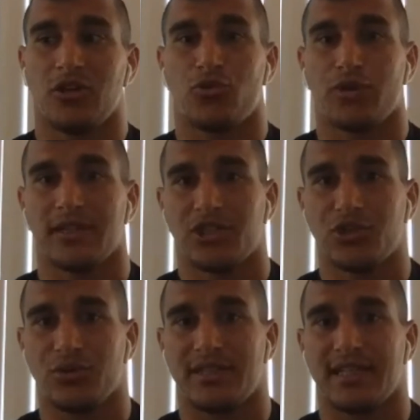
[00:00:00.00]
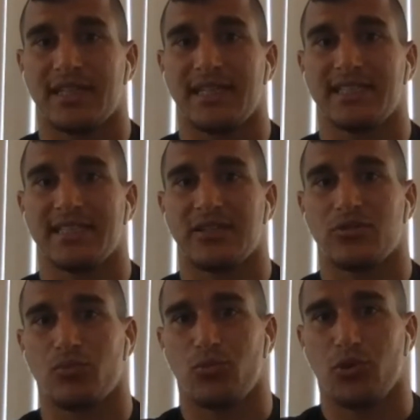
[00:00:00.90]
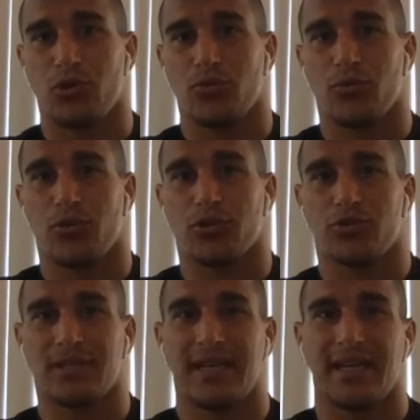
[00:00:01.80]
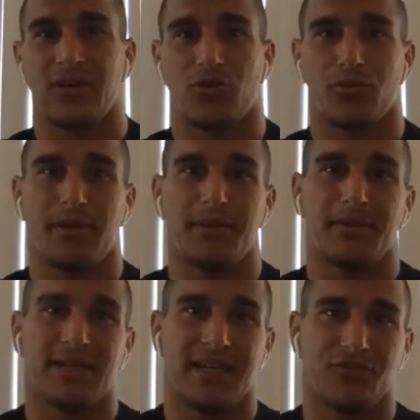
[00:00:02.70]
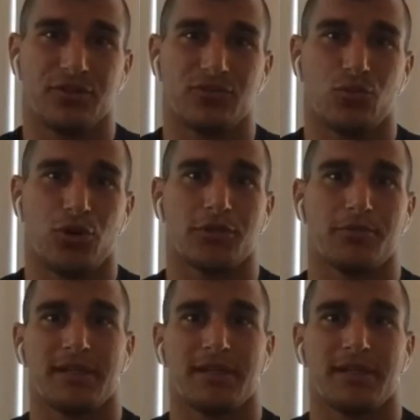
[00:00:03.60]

traditional techniques that wouldn't work today or maybe never work,